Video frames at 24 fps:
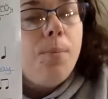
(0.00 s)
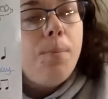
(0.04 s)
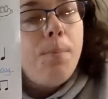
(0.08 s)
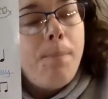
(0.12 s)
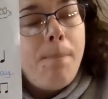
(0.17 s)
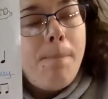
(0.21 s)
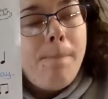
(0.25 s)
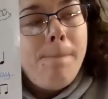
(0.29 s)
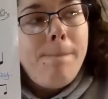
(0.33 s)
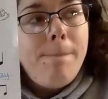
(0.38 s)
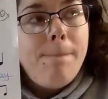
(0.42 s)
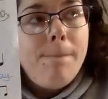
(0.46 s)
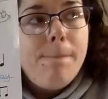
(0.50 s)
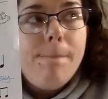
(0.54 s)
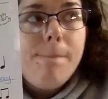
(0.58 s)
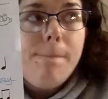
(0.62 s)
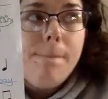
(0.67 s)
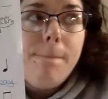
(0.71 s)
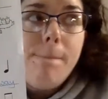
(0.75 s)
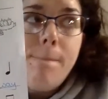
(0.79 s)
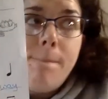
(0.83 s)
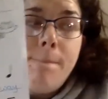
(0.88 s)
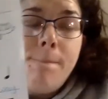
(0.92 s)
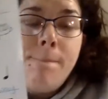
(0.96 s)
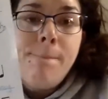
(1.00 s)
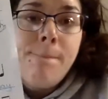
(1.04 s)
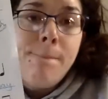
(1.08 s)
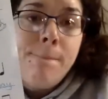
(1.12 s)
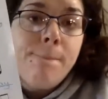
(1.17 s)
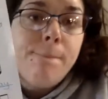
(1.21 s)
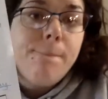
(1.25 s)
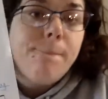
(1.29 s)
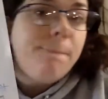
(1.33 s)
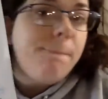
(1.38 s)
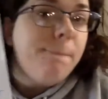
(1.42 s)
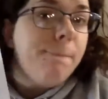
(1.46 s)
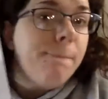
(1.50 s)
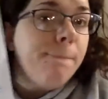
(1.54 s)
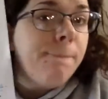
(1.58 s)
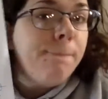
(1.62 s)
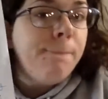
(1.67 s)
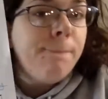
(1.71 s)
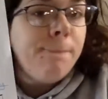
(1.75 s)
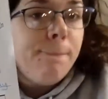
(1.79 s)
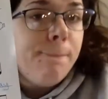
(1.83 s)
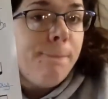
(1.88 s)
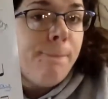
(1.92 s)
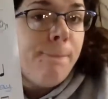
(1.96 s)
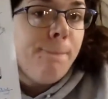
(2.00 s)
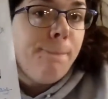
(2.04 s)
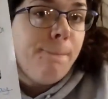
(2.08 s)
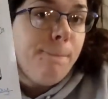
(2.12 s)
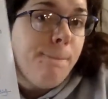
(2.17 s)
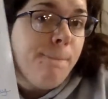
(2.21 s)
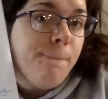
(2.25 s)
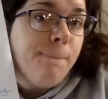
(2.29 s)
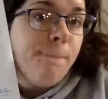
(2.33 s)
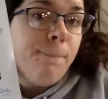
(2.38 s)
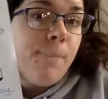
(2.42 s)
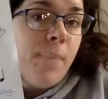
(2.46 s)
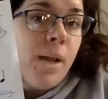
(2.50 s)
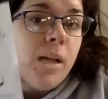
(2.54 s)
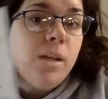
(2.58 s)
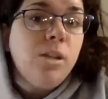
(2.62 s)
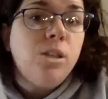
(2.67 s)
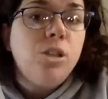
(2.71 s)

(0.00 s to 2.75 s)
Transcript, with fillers: Mm, mm, mm, mm, mm.